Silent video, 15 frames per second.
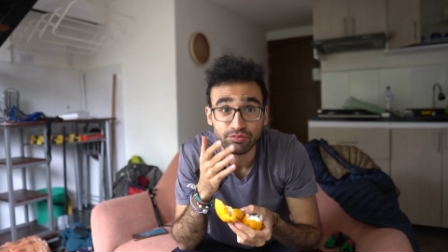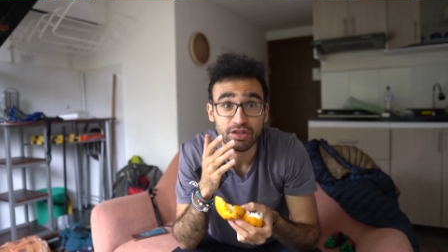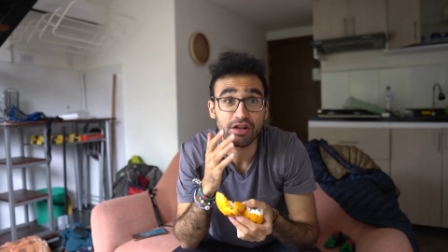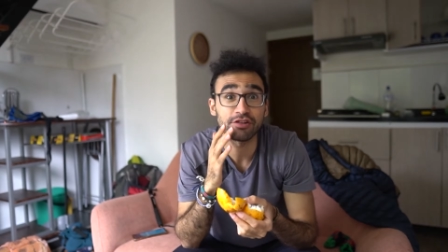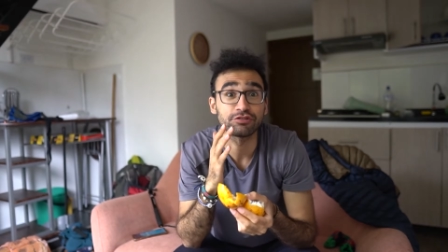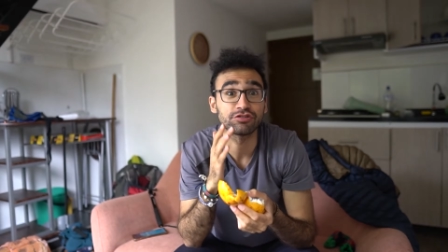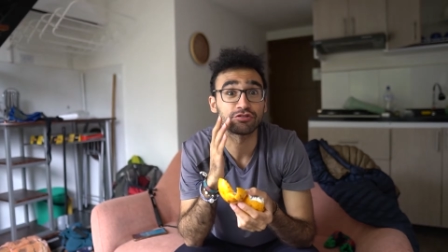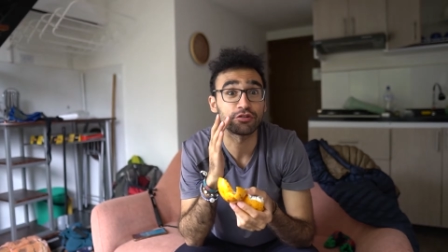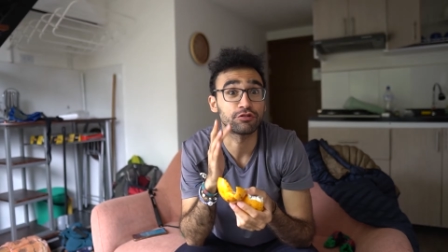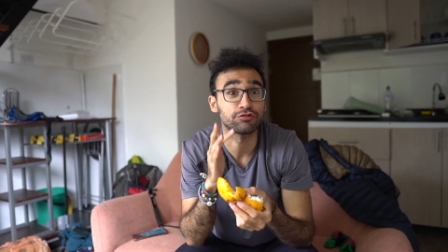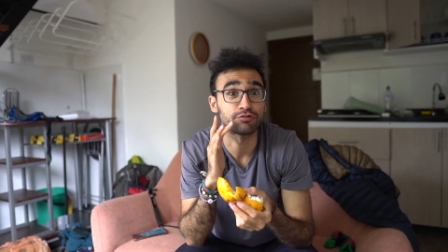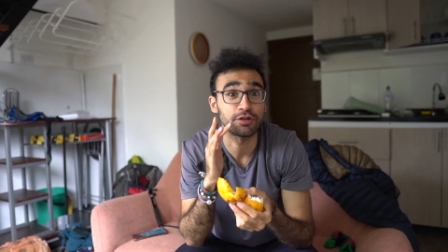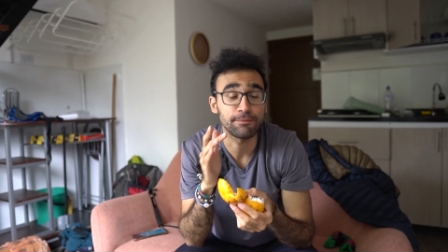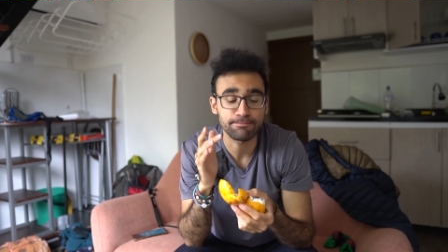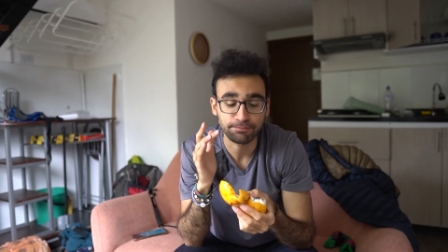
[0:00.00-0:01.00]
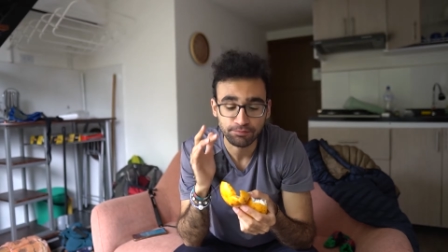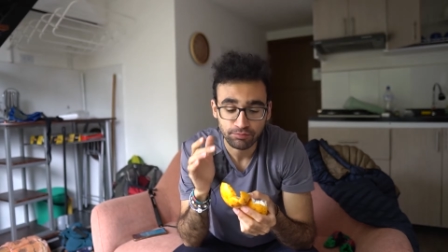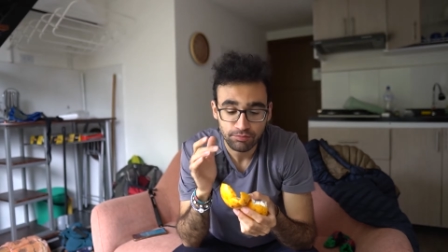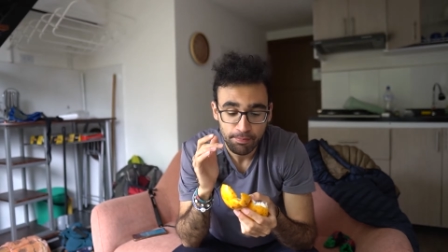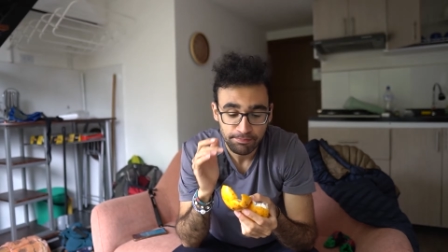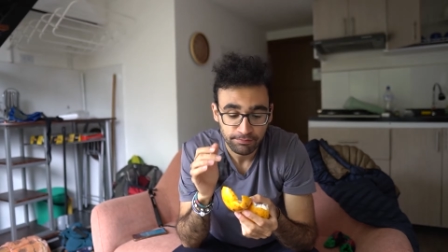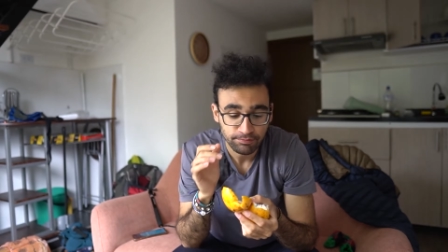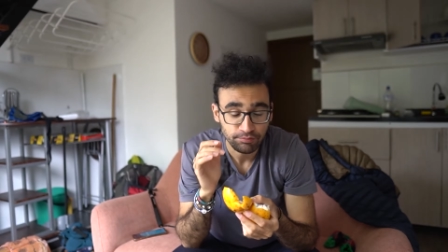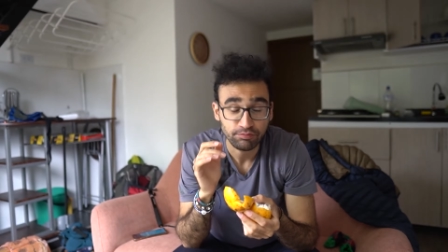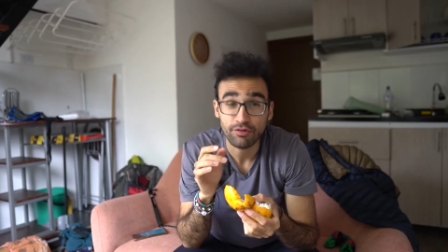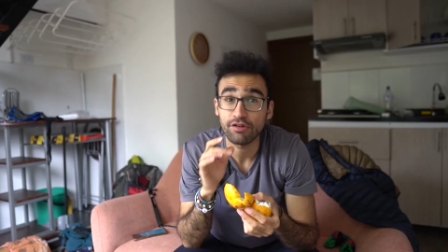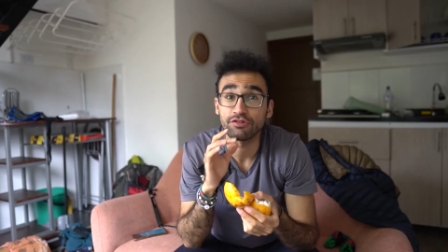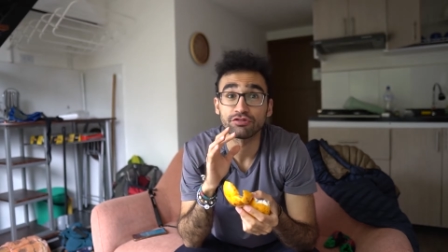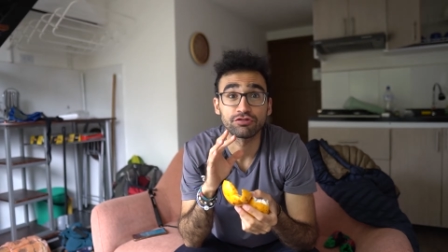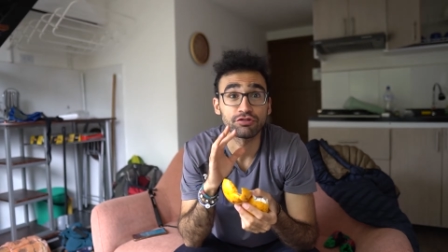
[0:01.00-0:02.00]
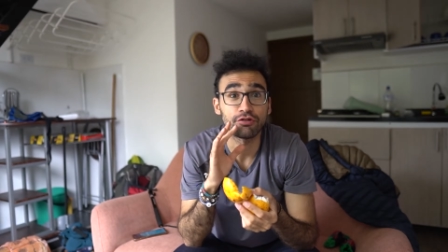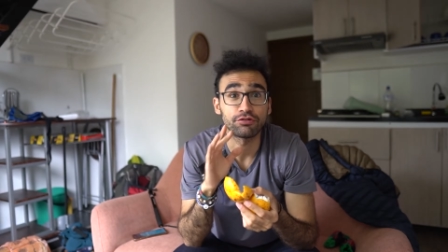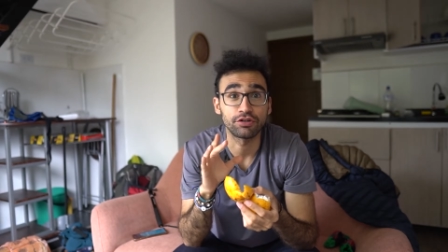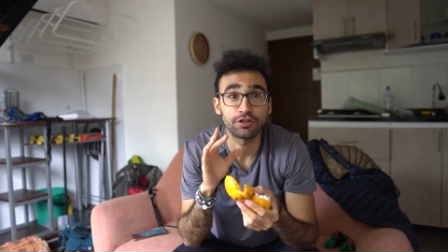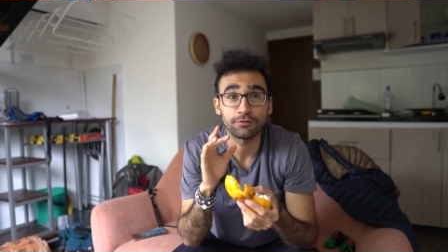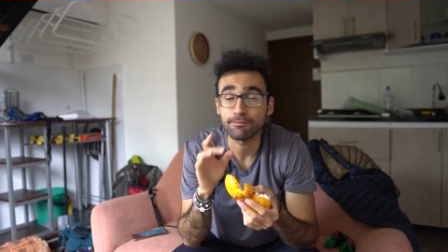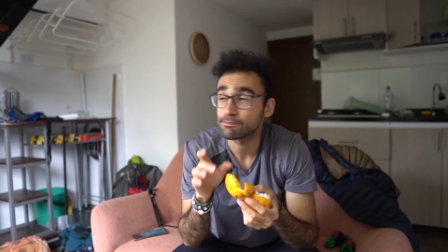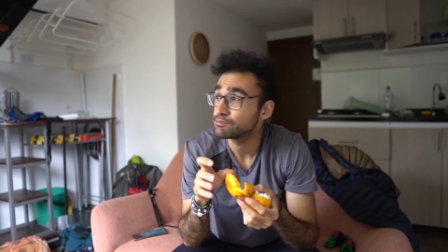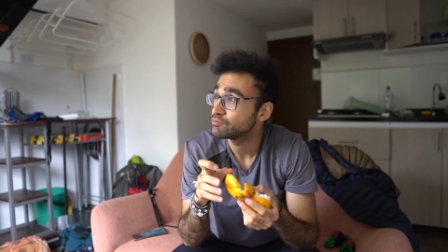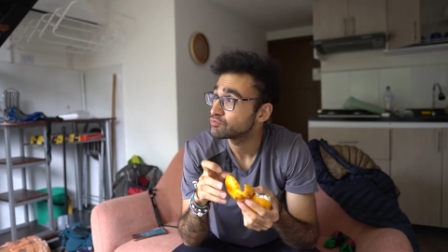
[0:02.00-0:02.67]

It is so sweet. It's so good.